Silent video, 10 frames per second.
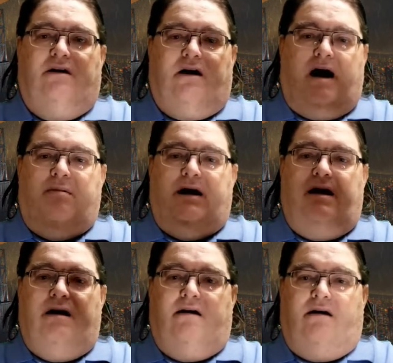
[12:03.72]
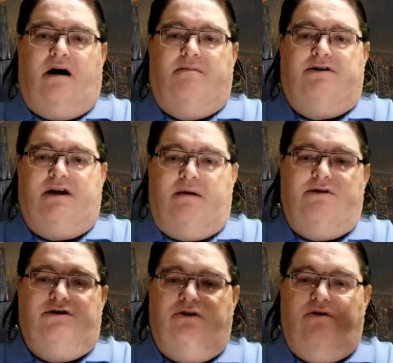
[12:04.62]
How much
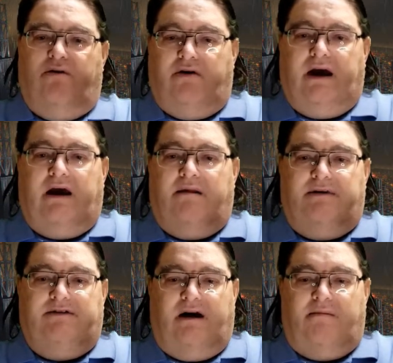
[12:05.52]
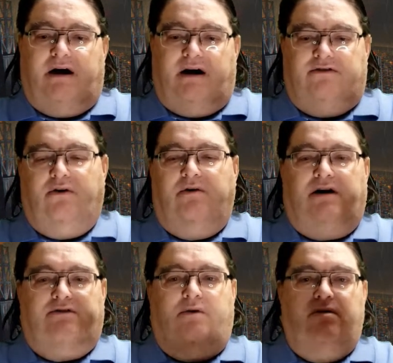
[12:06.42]
damage you do? Okay, let me see how many I soak.
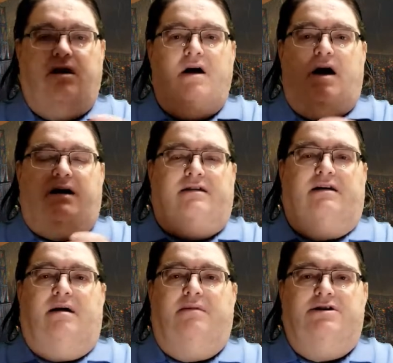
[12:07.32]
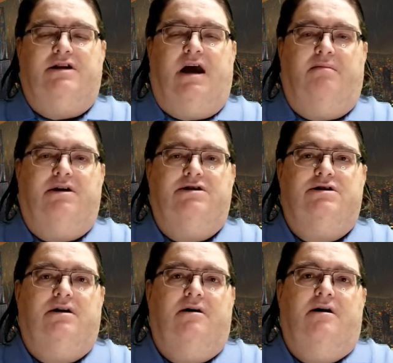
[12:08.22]
I take that much
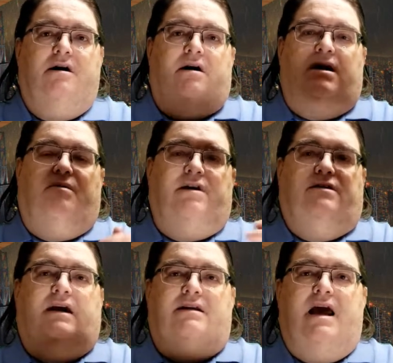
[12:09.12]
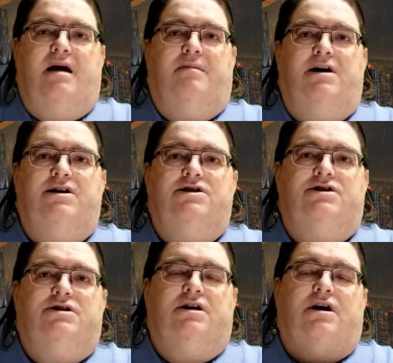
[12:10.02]
damage. Now, when you take
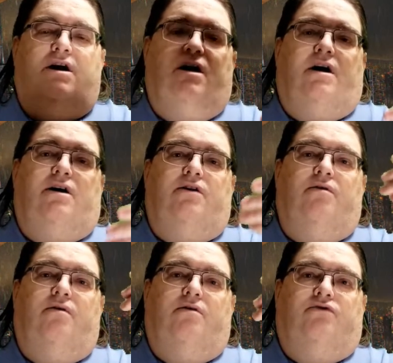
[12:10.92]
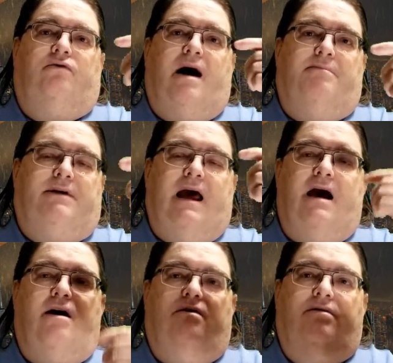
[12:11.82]
damage, you'll drop
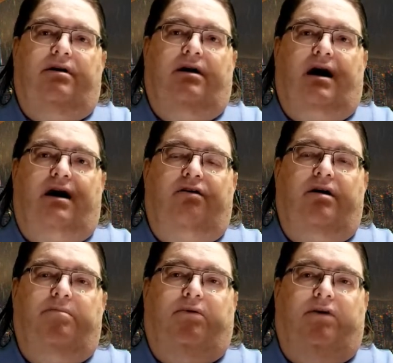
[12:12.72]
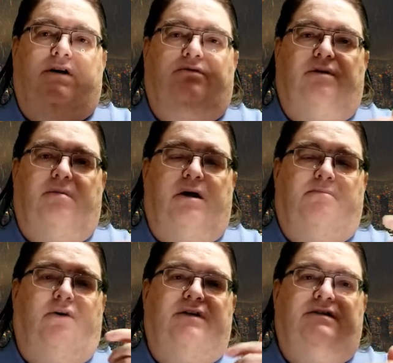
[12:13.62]
down on your hit points. When your hit
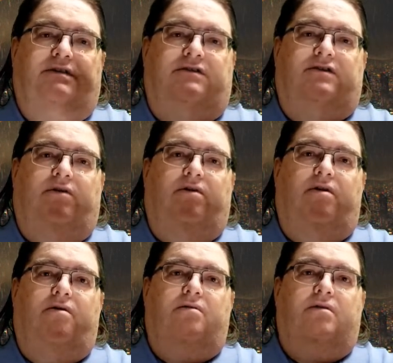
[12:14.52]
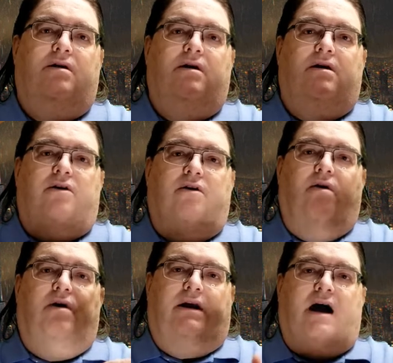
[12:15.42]
points hit 0, you
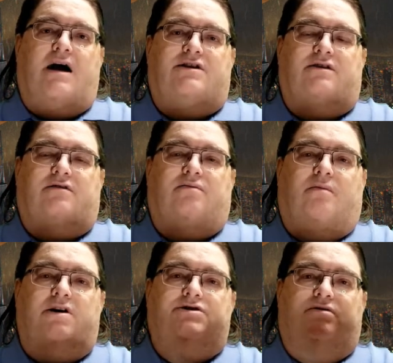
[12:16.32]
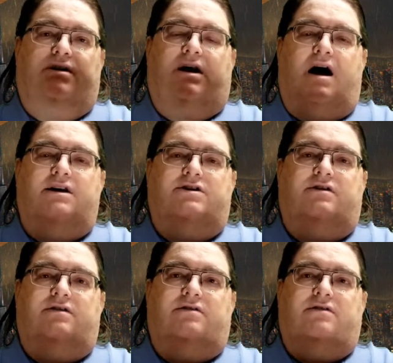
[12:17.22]
go unconscious. Once you're
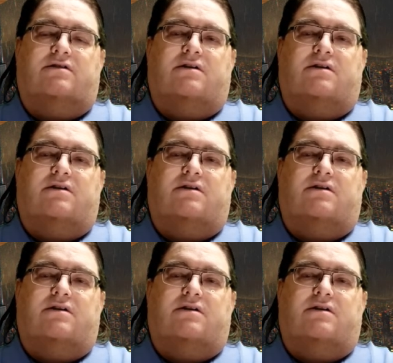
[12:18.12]
unconscious,